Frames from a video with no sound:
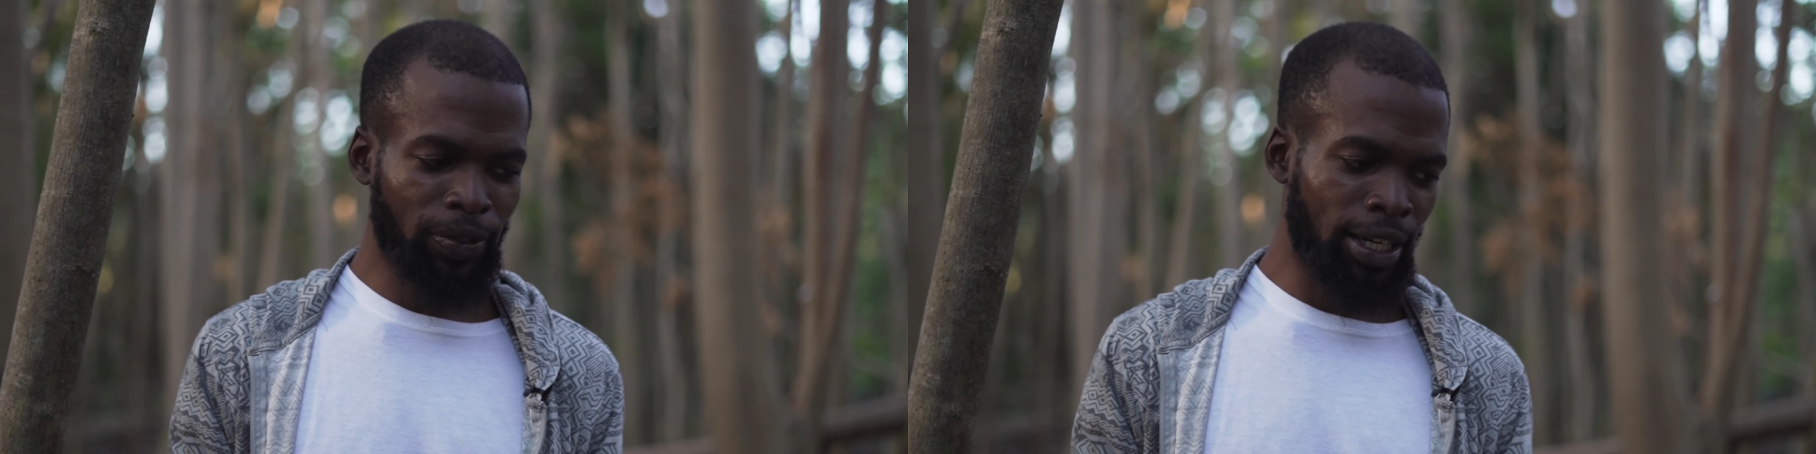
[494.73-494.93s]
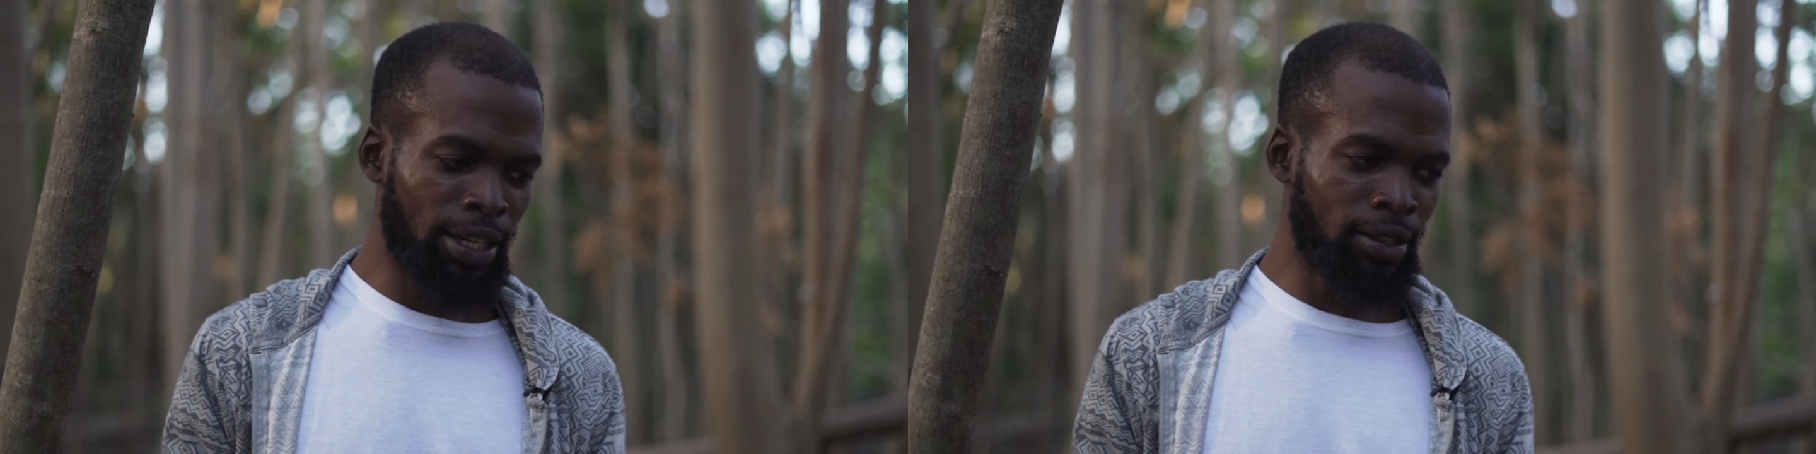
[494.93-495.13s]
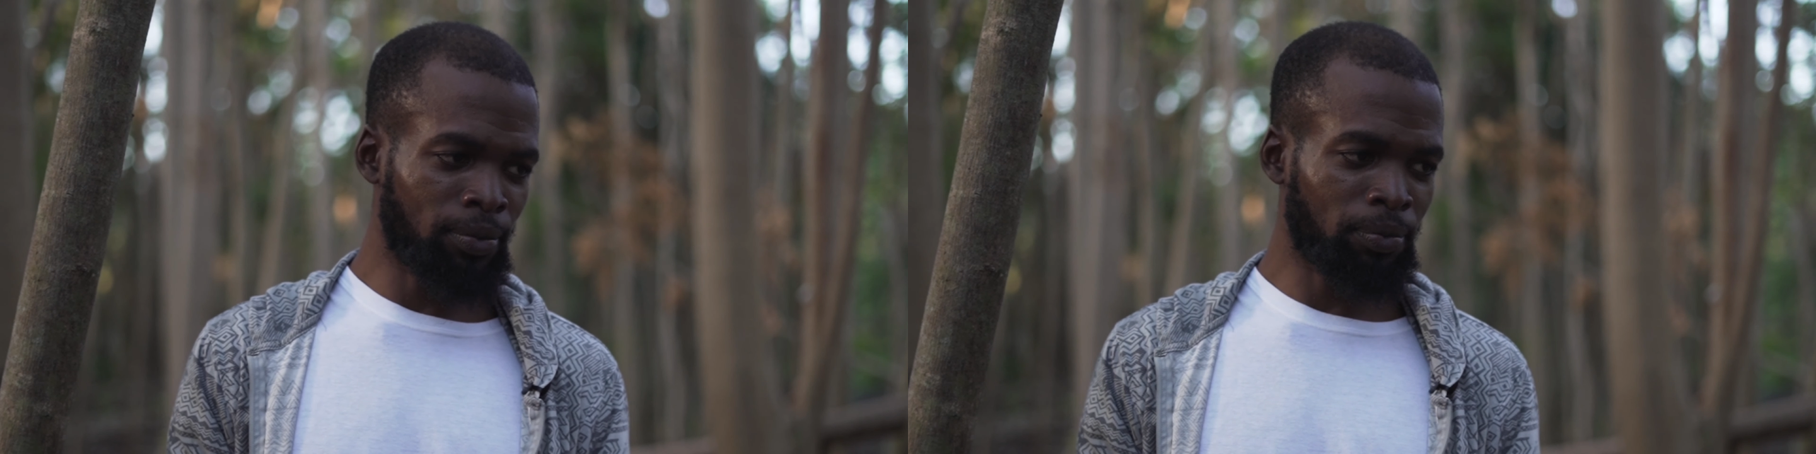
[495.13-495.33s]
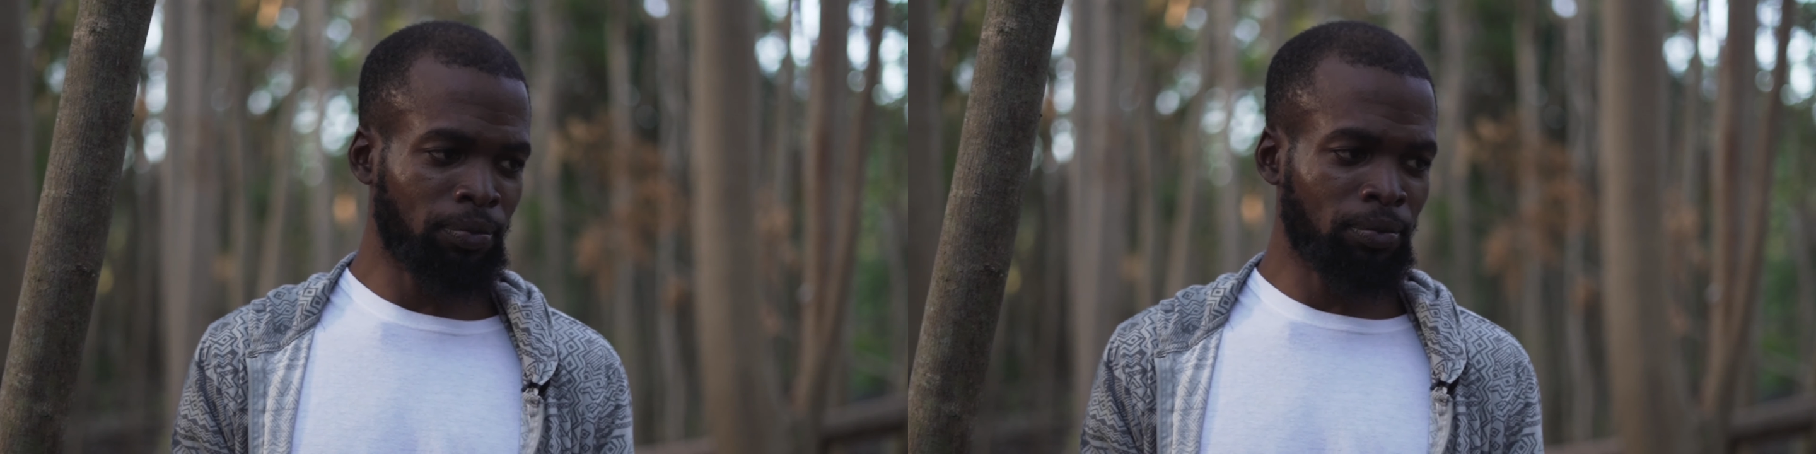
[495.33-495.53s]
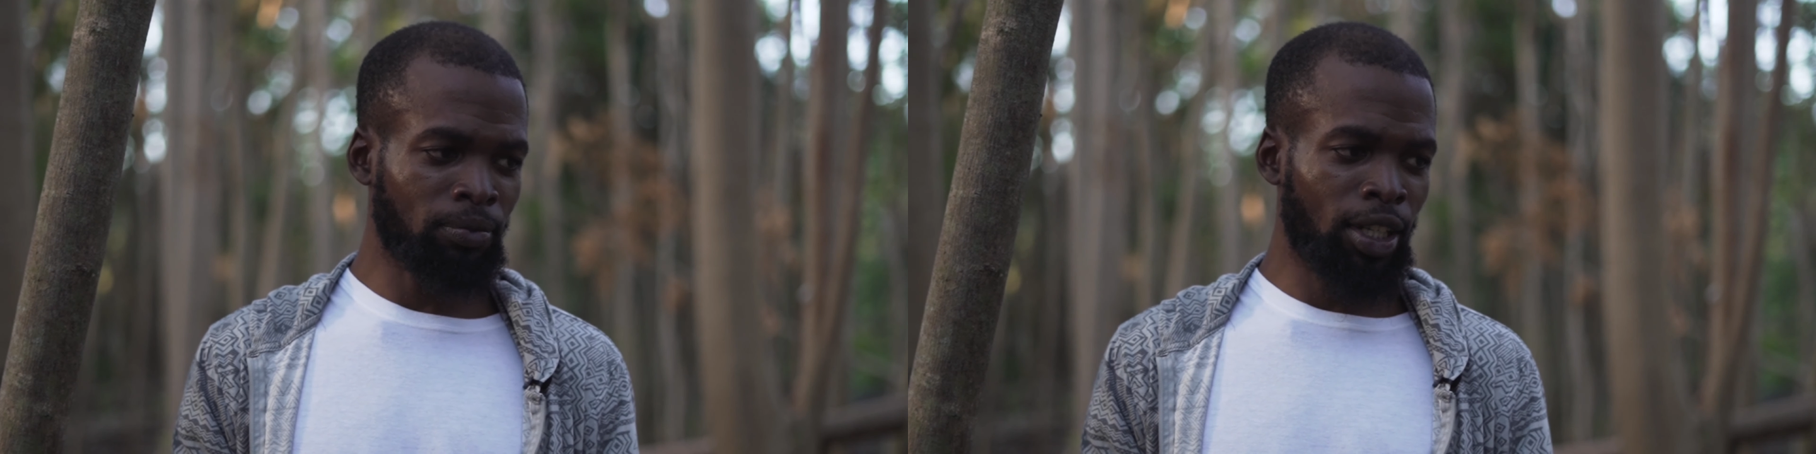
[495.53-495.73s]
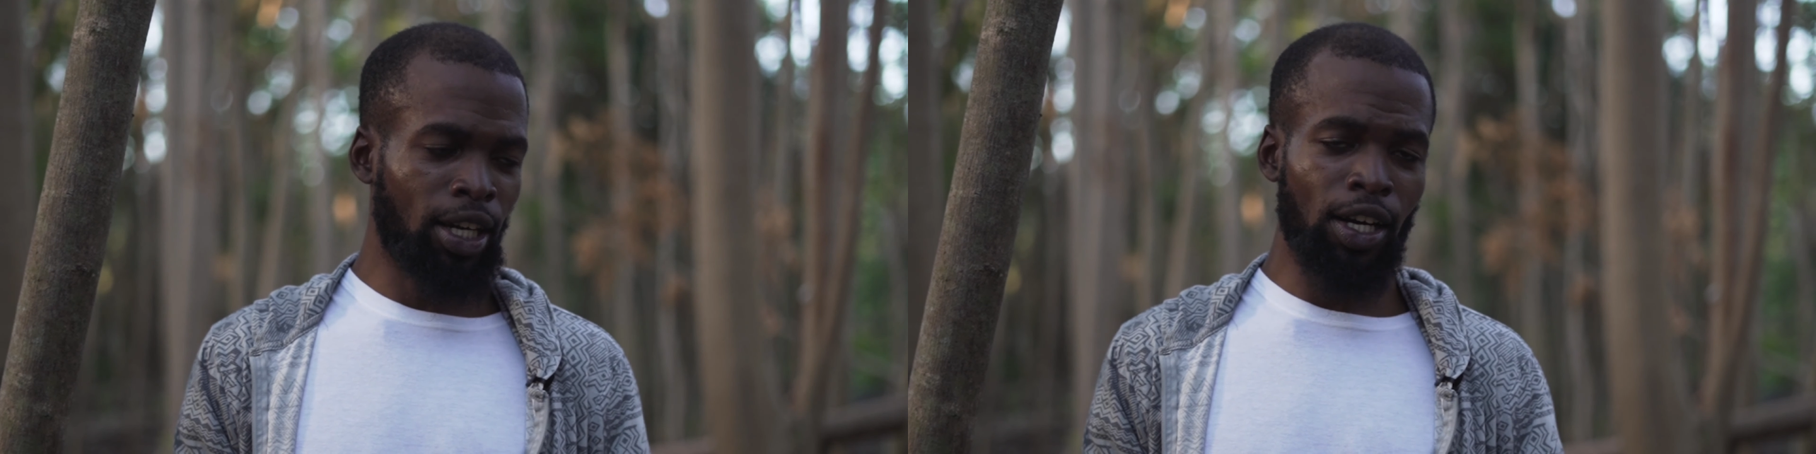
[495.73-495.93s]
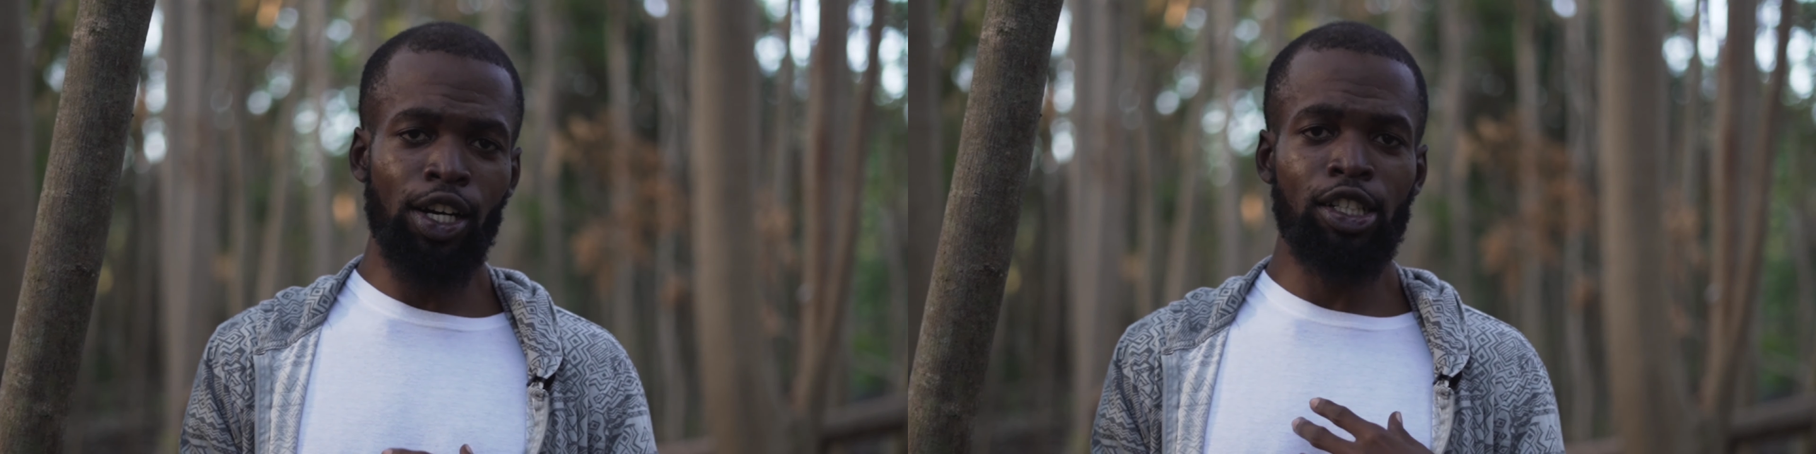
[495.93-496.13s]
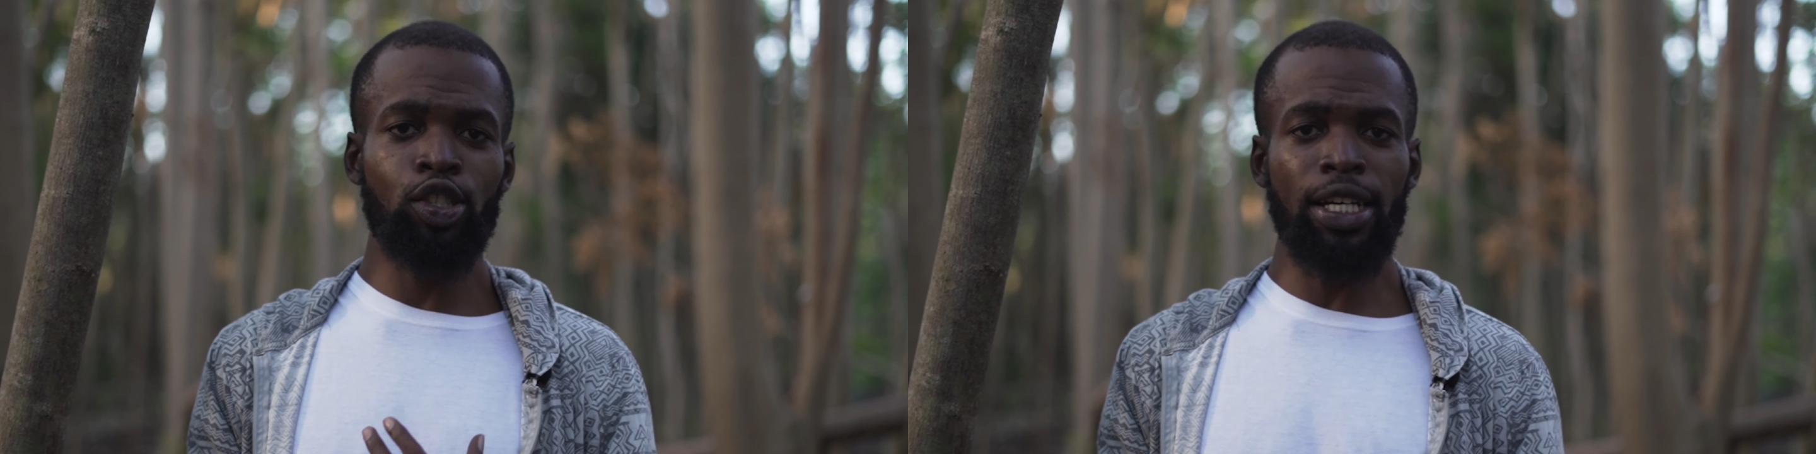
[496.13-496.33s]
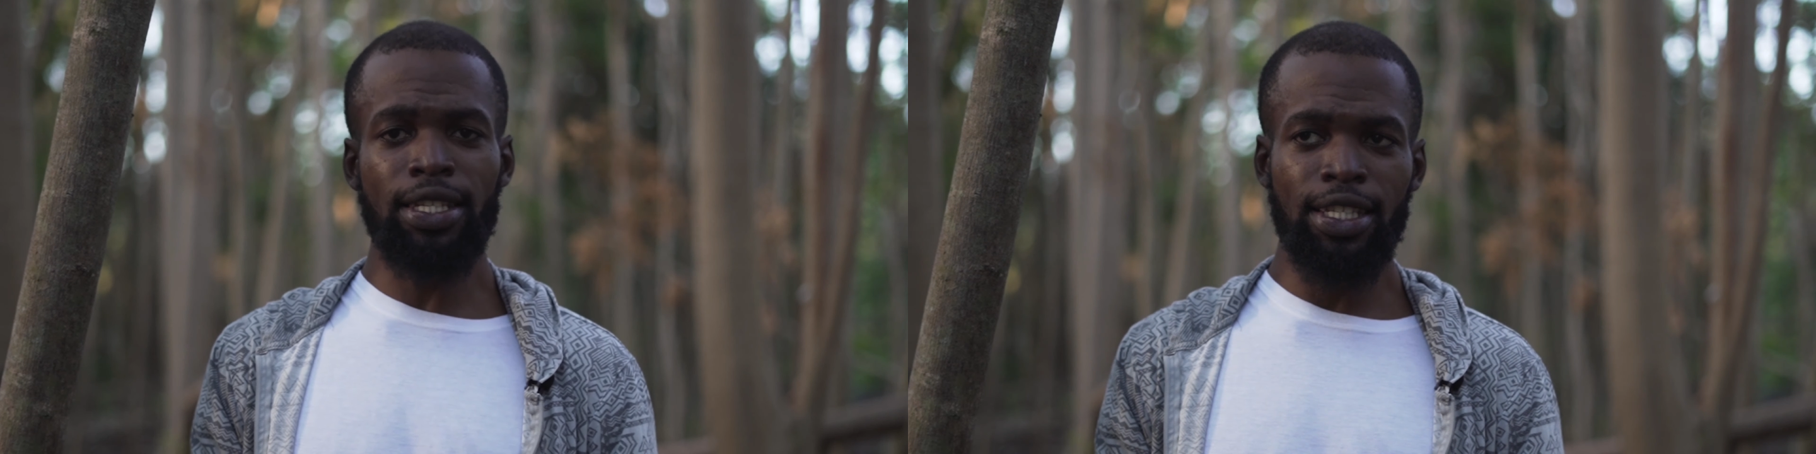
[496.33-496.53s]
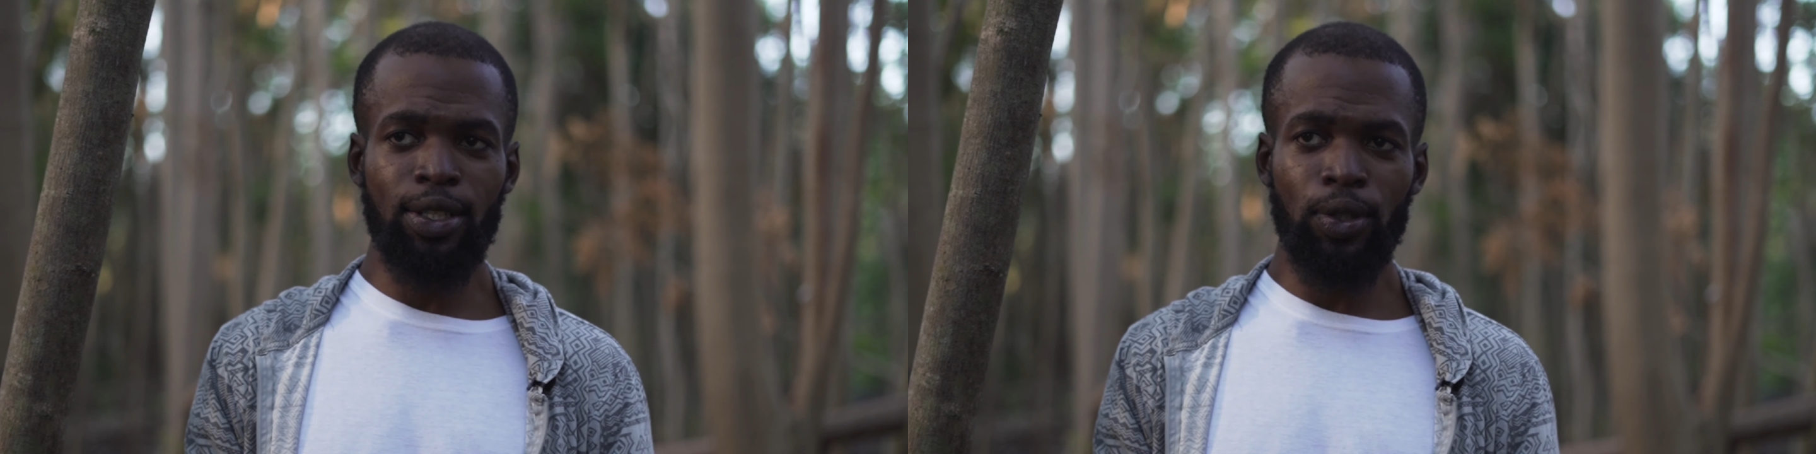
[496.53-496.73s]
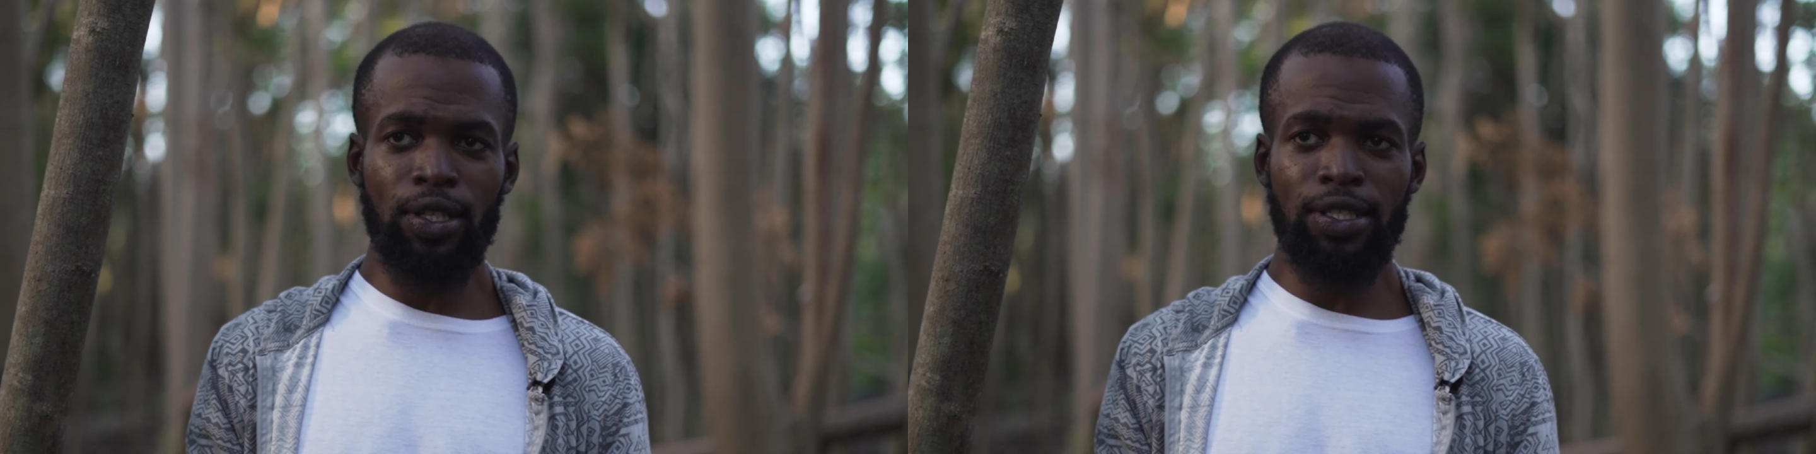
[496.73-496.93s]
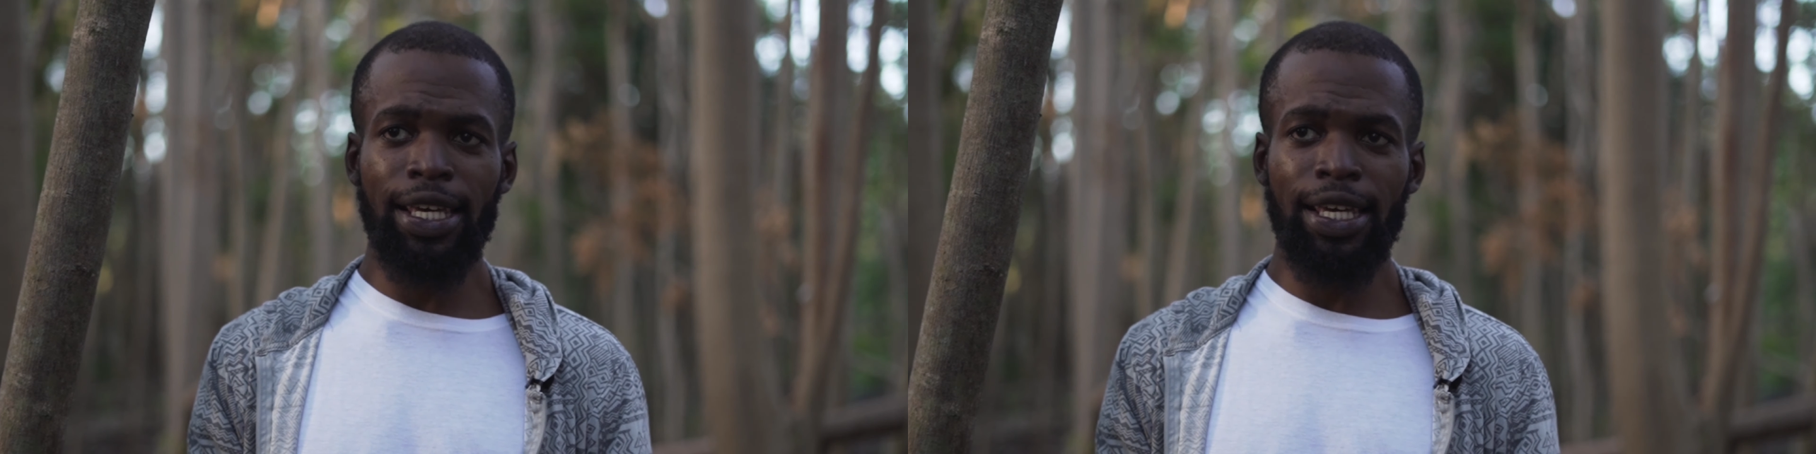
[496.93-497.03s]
And her dressing was